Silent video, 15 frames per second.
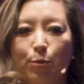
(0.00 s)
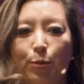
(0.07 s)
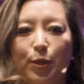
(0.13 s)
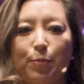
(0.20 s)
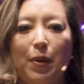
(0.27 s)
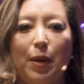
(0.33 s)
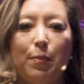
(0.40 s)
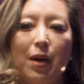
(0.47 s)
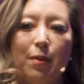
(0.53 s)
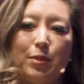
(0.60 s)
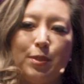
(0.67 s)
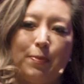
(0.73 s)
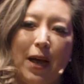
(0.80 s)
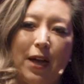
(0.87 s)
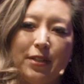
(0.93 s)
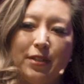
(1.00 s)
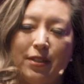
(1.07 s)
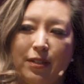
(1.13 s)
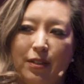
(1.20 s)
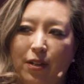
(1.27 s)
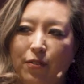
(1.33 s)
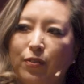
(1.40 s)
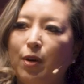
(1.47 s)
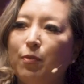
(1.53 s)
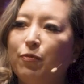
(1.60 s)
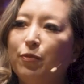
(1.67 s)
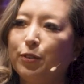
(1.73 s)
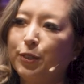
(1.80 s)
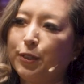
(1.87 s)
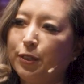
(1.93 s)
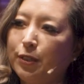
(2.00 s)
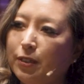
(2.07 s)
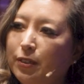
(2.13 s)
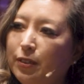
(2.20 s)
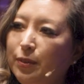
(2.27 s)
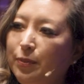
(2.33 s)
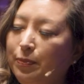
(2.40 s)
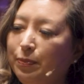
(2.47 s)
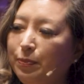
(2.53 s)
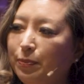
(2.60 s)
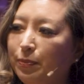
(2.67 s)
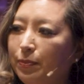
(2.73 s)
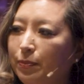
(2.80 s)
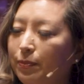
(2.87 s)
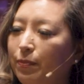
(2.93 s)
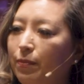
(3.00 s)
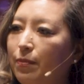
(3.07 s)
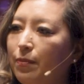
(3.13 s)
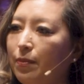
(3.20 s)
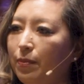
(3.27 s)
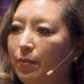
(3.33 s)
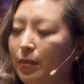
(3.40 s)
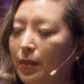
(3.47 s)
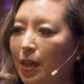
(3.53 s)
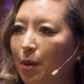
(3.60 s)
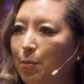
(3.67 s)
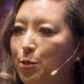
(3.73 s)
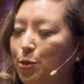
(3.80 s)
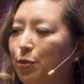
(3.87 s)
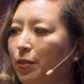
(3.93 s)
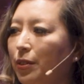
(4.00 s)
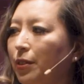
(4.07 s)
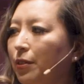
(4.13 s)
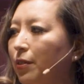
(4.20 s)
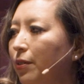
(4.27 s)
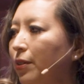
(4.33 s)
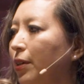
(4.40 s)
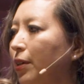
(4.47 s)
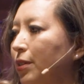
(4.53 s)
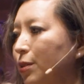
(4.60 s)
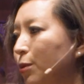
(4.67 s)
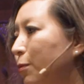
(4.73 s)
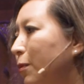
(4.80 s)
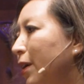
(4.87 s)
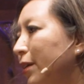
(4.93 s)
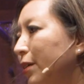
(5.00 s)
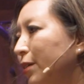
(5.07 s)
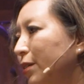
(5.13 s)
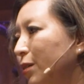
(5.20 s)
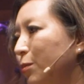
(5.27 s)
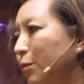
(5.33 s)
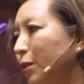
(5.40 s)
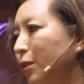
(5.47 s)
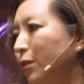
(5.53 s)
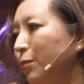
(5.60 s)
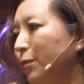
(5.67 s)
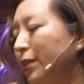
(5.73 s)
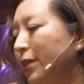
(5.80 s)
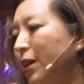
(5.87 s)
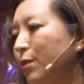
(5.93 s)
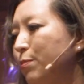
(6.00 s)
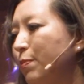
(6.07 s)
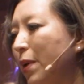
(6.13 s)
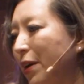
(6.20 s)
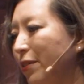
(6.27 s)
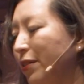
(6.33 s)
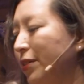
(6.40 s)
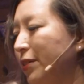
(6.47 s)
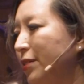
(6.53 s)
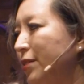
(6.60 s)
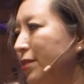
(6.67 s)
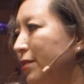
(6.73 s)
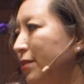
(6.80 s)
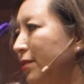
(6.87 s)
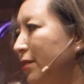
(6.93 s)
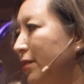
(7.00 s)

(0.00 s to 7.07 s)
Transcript: With my mom's passing, I've come full circle. I'm truly learning to walk in the world without parents.